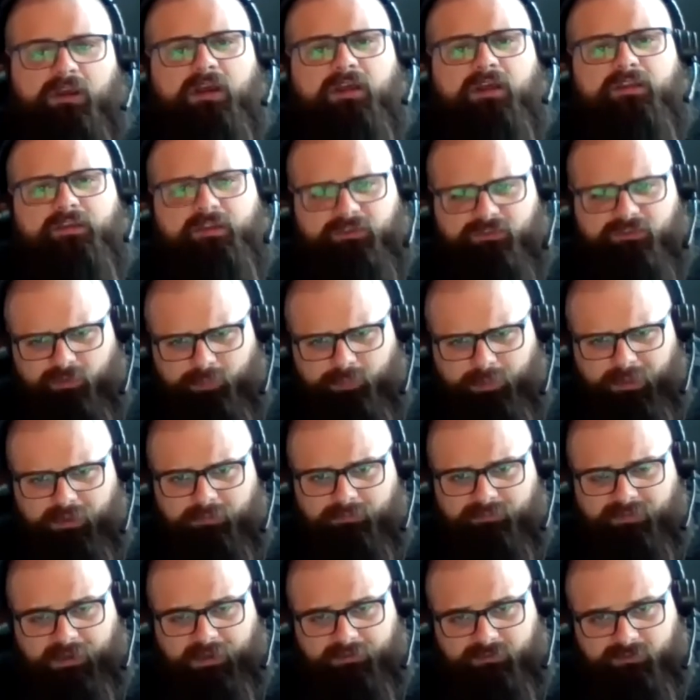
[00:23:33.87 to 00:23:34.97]
The two bedroom
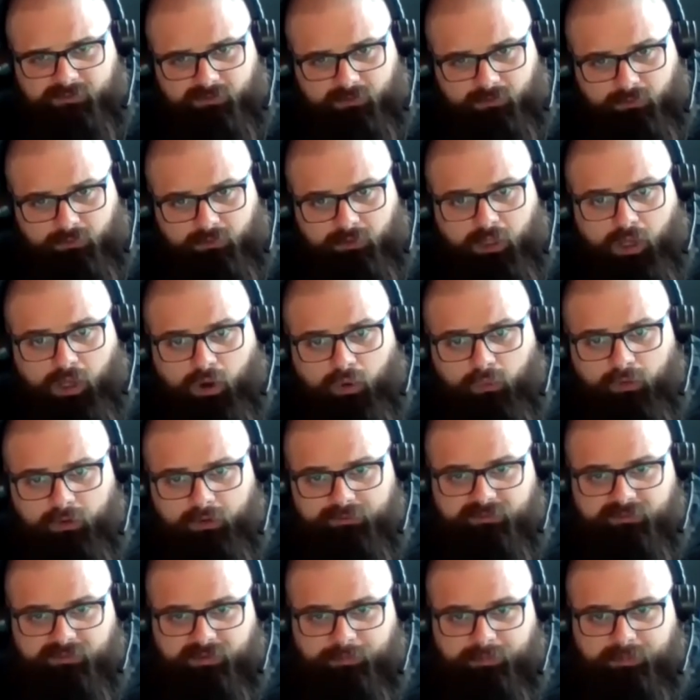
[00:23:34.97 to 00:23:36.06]
vouchers are lower
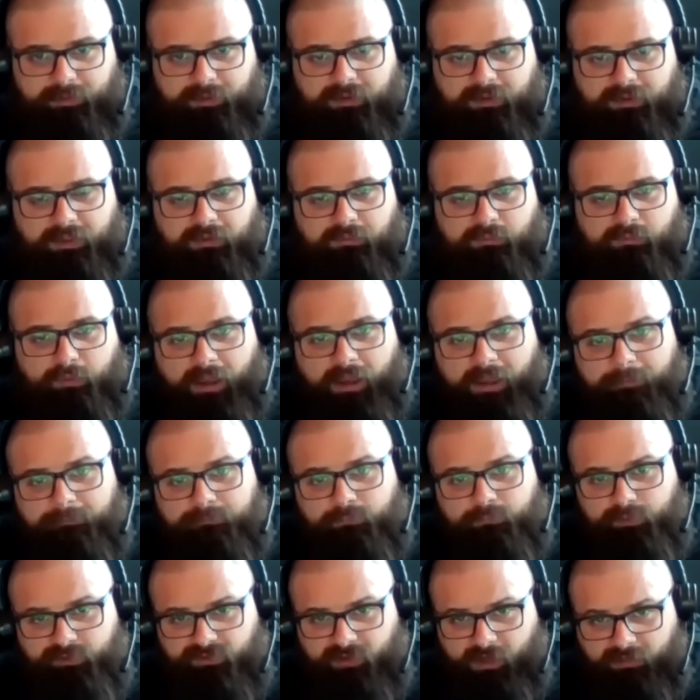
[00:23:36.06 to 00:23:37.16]
typically, right? We
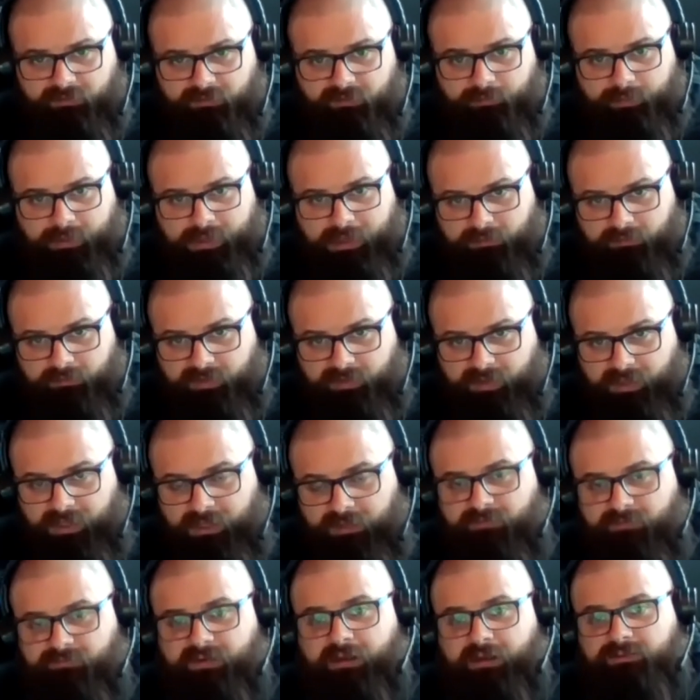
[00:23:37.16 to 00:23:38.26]
talked about uh, the
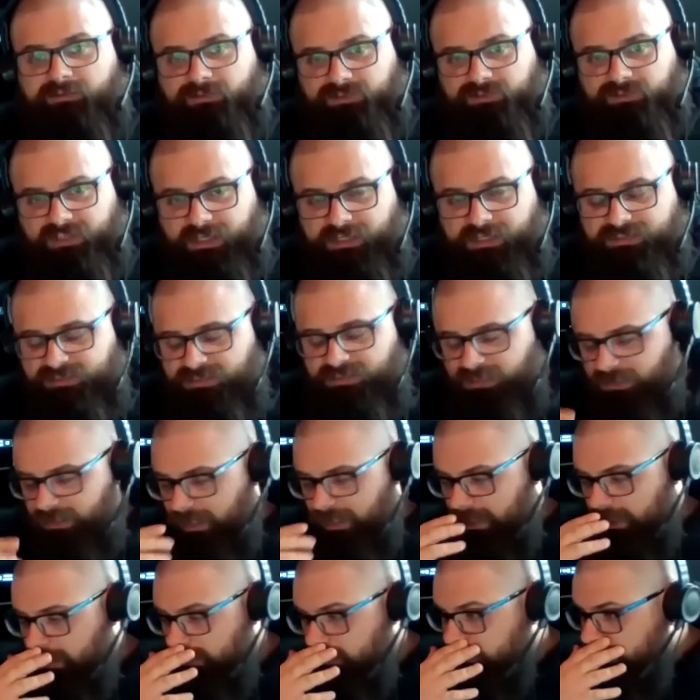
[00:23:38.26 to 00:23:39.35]
voucher size that uh,
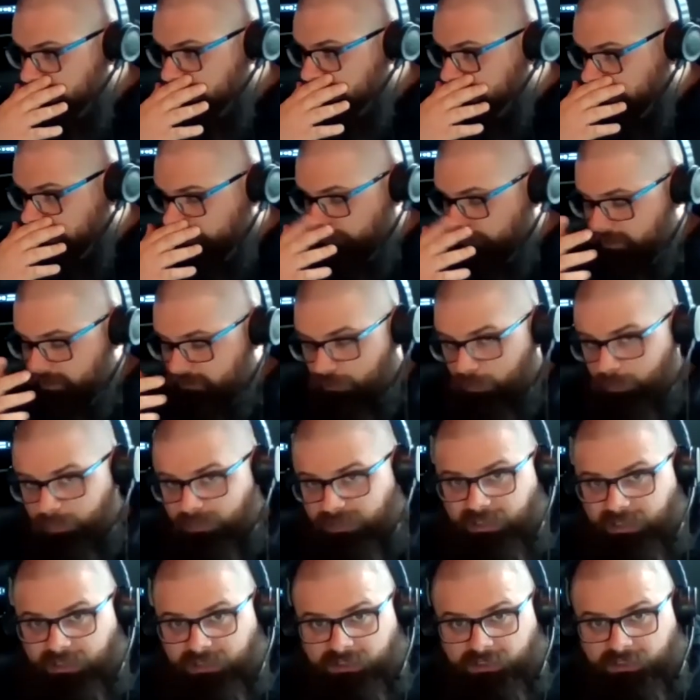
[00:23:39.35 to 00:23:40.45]
I believe we'd be
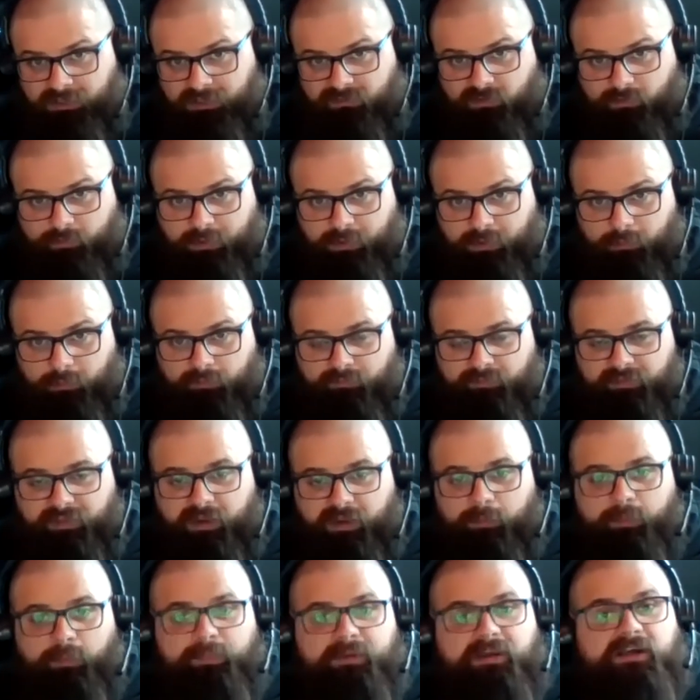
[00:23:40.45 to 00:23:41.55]
getting in a two bedroom over there.
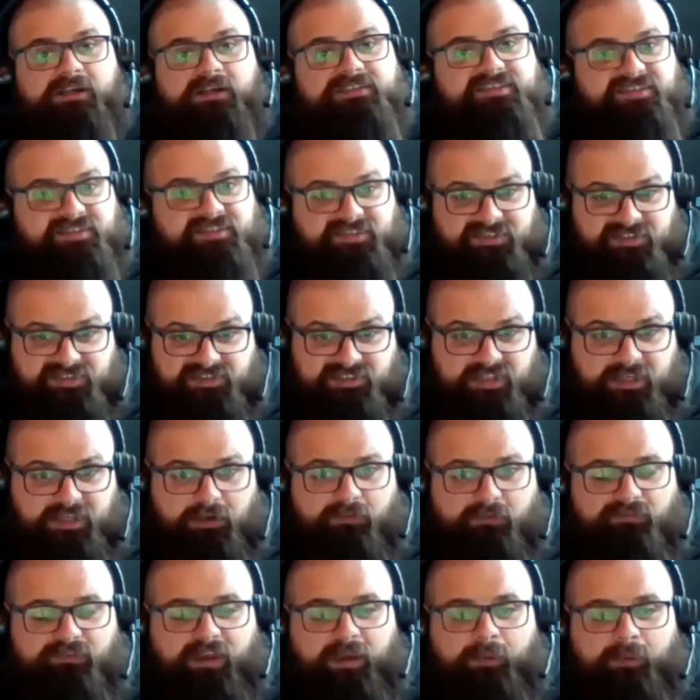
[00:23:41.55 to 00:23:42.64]
But because this is a single
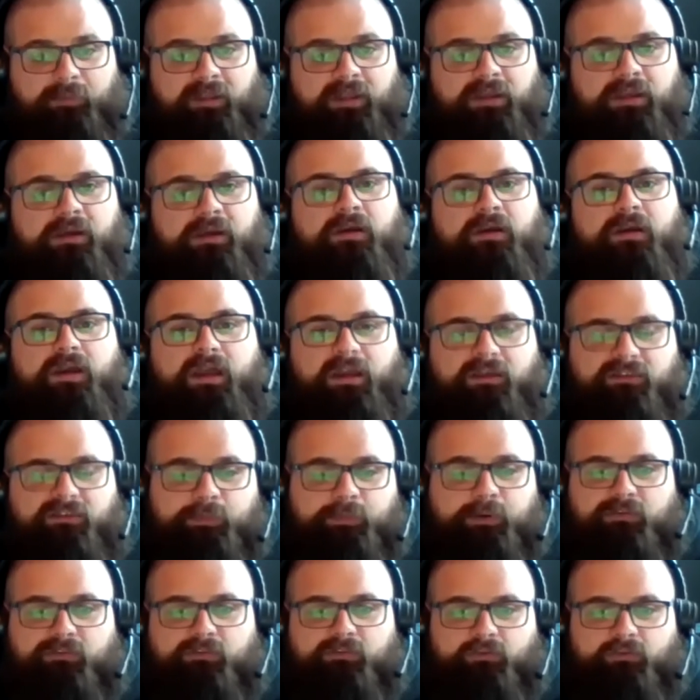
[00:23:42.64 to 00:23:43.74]
family as
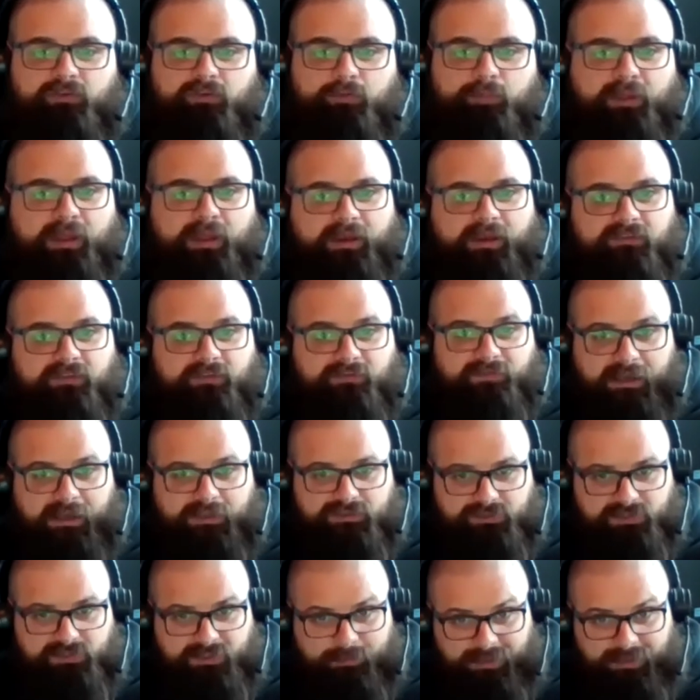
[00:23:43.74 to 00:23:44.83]
opposed to duplex, the voucher is
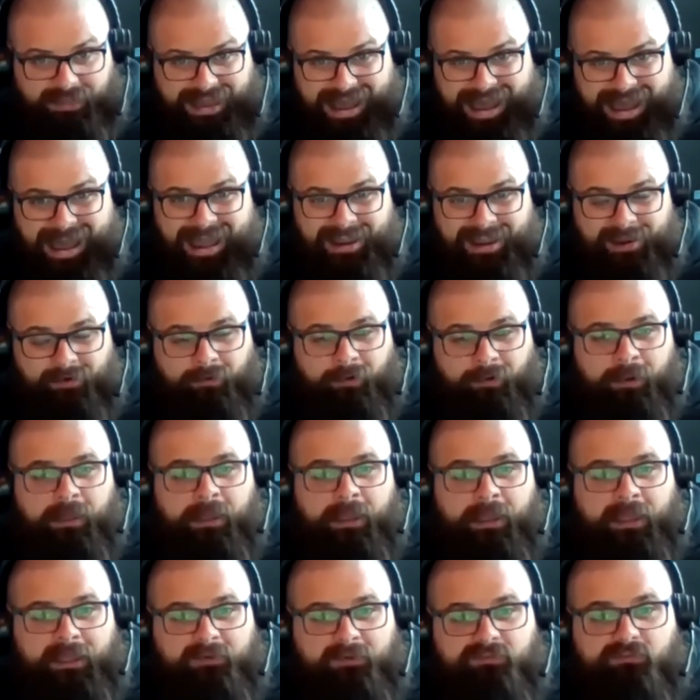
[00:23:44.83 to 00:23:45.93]
going to be higher.
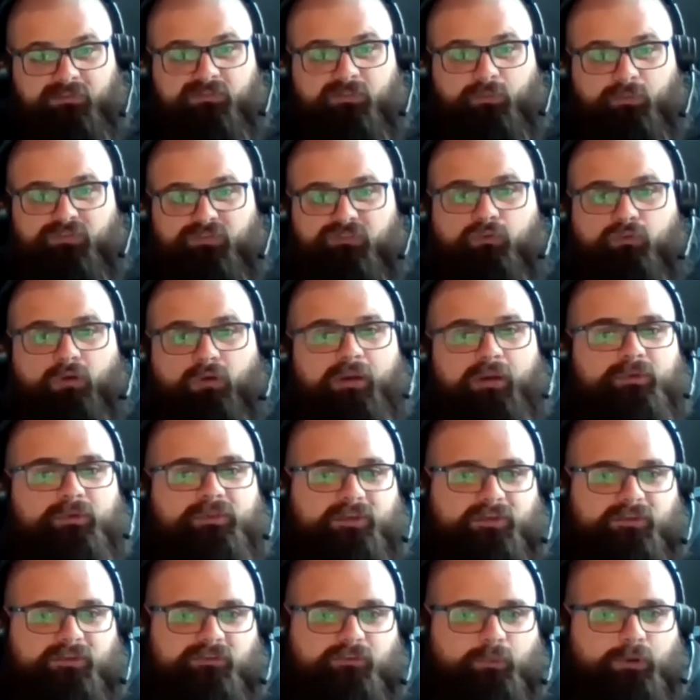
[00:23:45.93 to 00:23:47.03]
In addition, what's great with
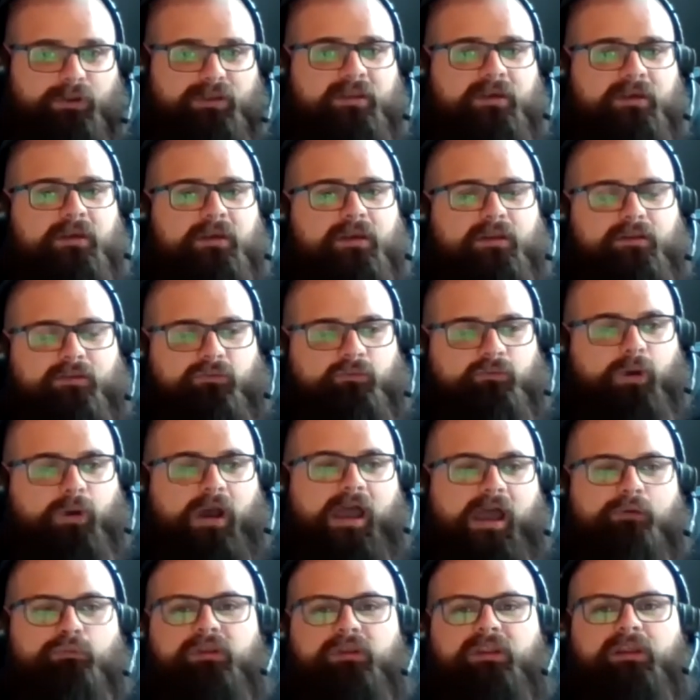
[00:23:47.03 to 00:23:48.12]
this one this is why I
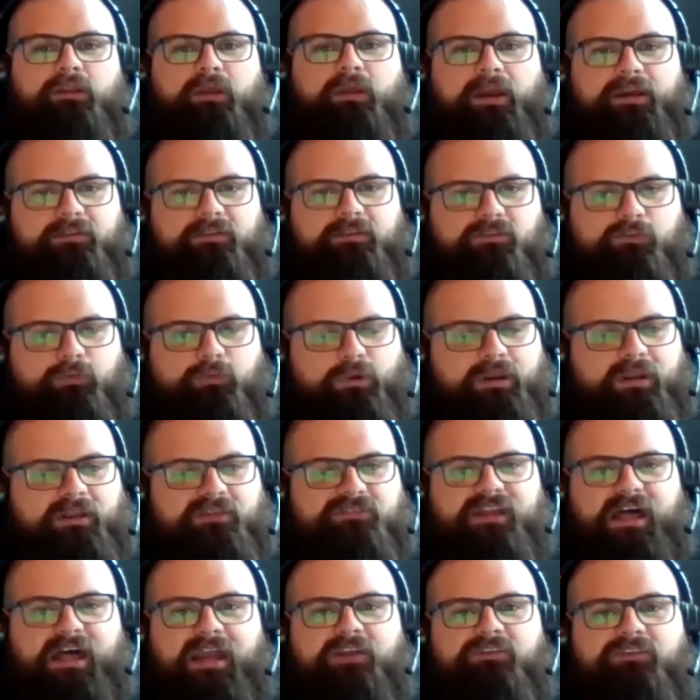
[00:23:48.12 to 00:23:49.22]
really like this one. It's
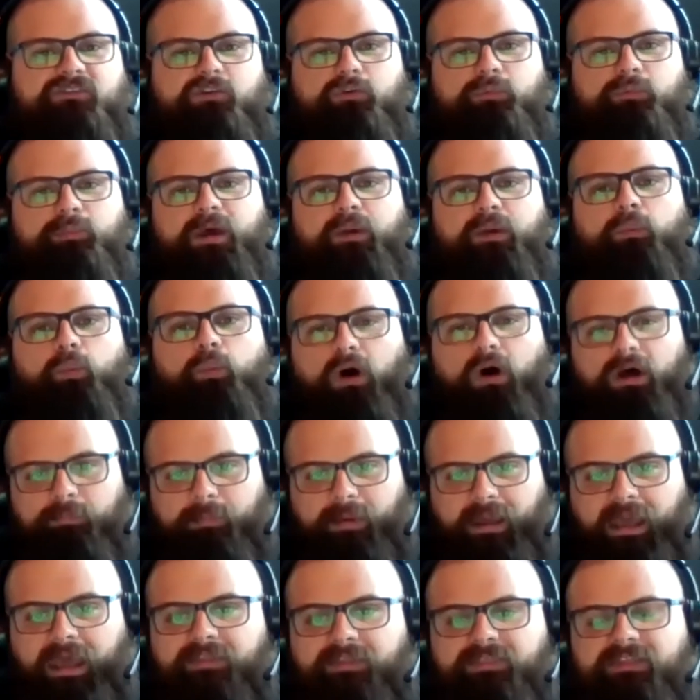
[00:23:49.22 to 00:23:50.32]
not a two bed, one
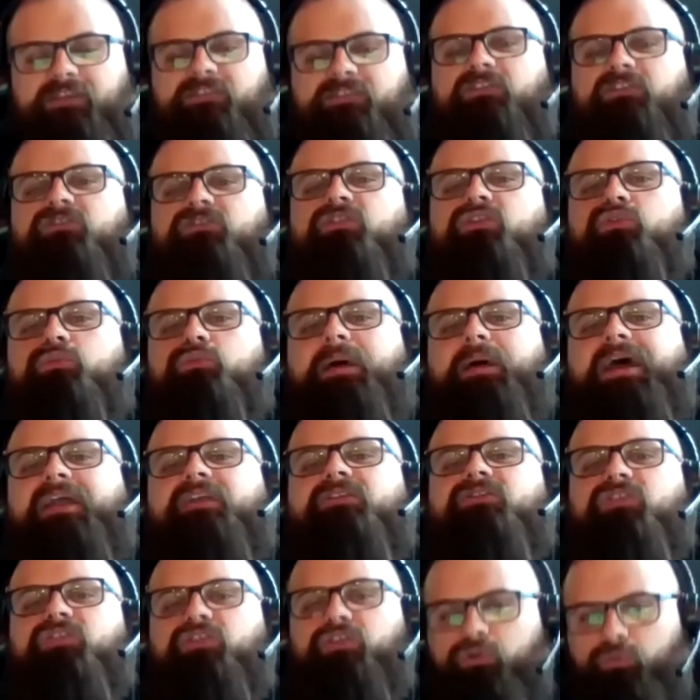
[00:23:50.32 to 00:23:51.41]
bath, it's a two bed,
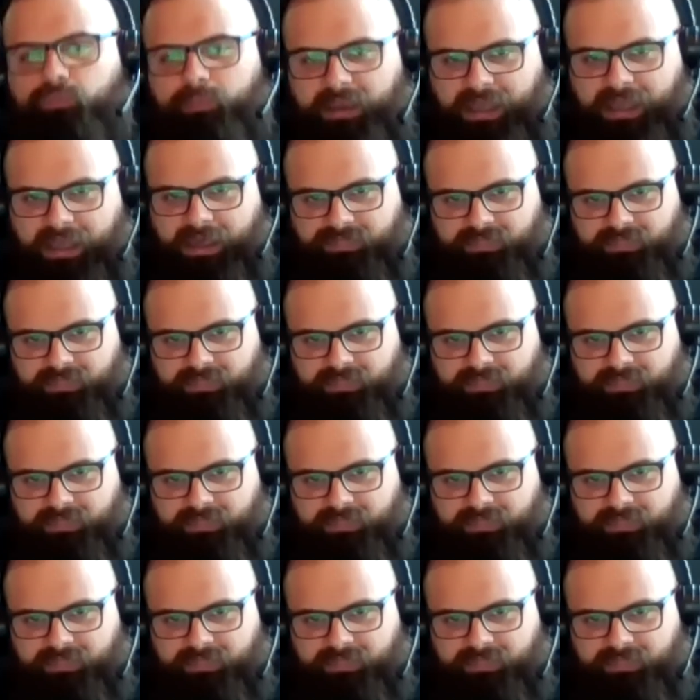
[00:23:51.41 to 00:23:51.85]
two bath.